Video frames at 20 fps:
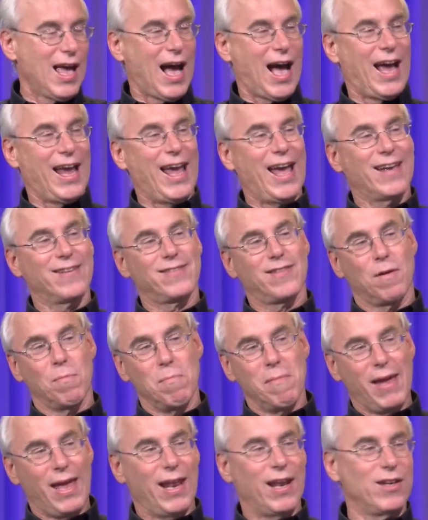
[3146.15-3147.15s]
I asked the
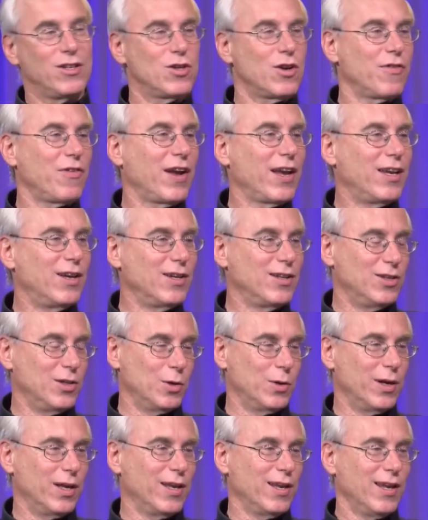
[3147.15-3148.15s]
manager if I could
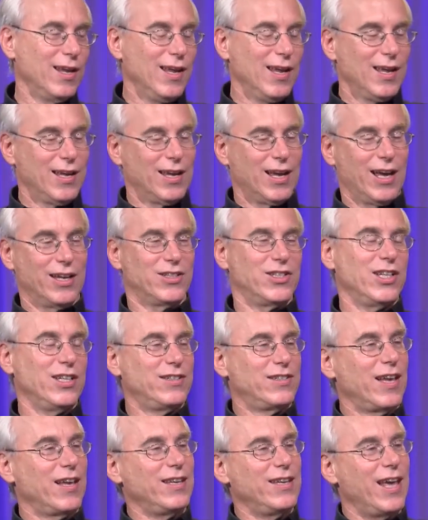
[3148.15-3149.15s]
do it. Uh, she
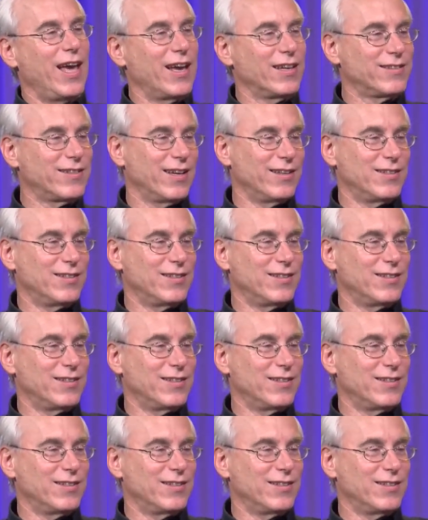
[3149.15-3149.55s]
said yes.